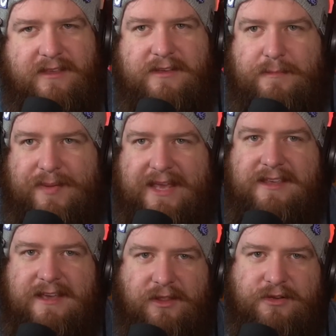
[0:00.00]
the big
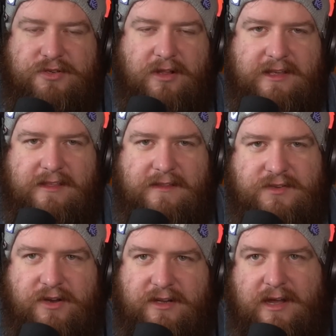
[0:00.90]
yellow trolley that they've
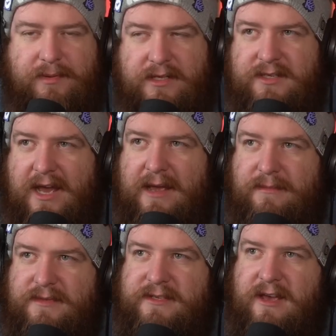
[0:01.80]
shown a couple of
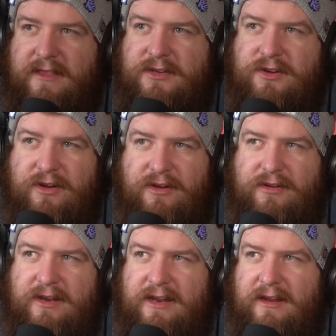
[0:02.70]
times, they
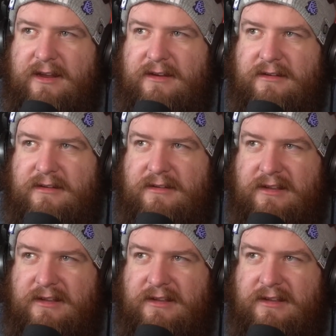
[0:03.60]
show in.